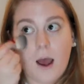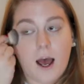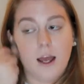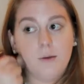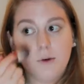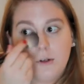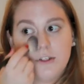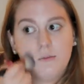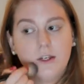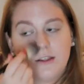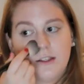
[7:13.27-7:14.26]
I'm going to
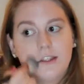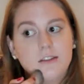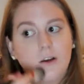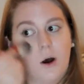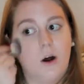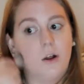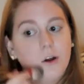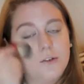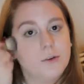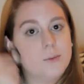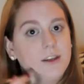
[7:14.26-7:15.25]
put this all
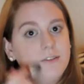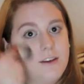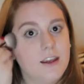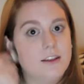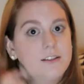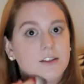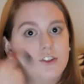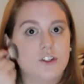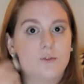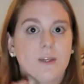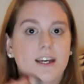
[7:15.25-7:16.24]
over my face,
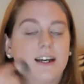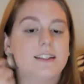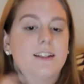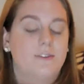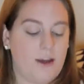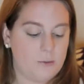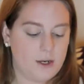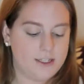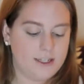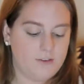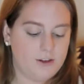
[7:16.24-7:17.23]
just because if I
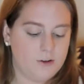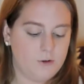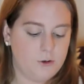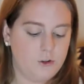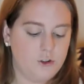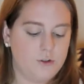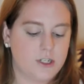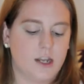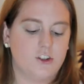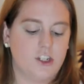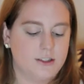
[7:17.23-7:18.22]
was having a photo shoot
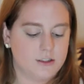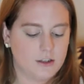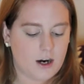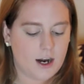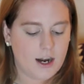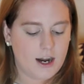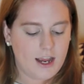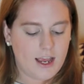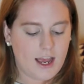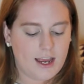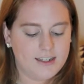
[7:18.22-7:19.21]
done, chances are
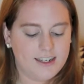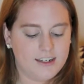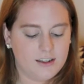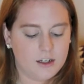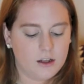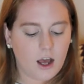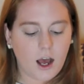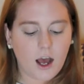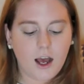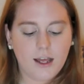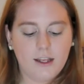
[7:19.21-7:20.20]
I'd get a little
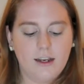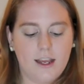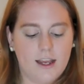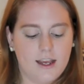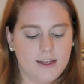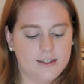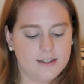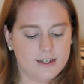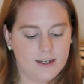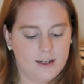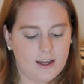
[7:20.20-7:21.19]
hot
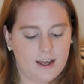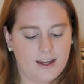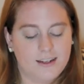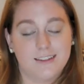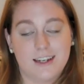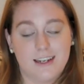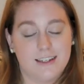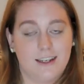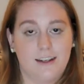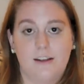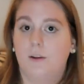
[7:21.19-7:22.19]
and I tend to
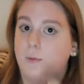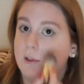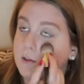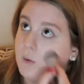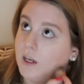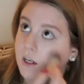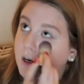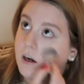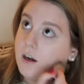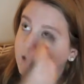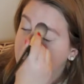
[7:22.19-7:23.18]
get a little bit sweatier.